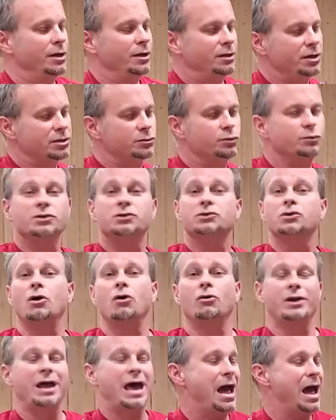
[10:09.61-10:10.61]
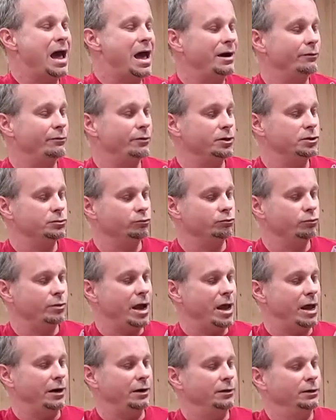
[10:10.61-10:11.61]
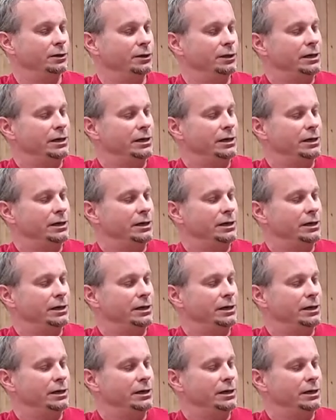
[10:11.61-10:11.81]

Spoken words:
This one is called Hatteras Red.